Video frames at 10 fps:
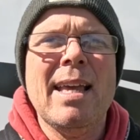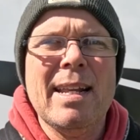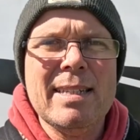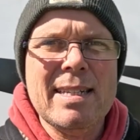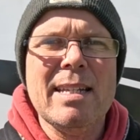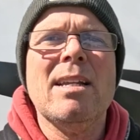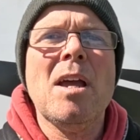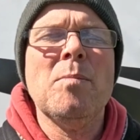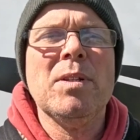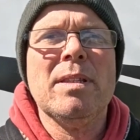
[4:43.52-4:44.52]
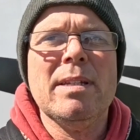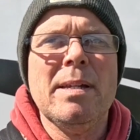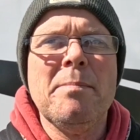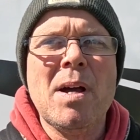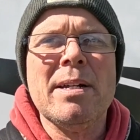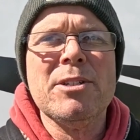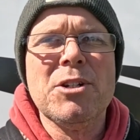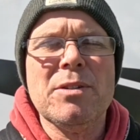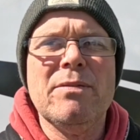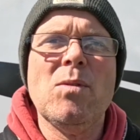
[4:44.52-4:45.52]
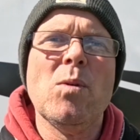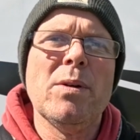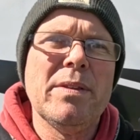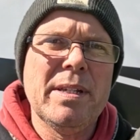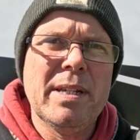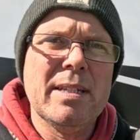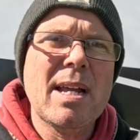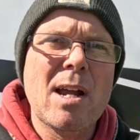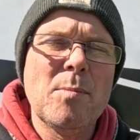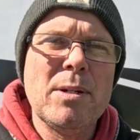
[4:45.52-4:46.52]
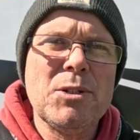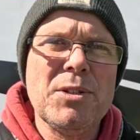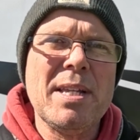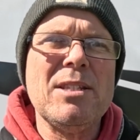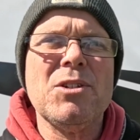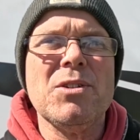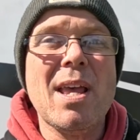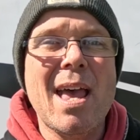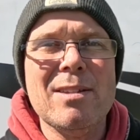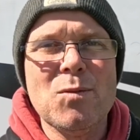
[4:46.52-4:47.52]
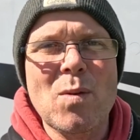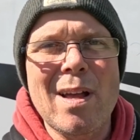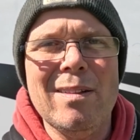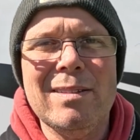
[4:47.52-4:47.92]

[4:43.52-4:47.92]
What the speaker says: and it did come with the monitor for the tire pressure sensors as well.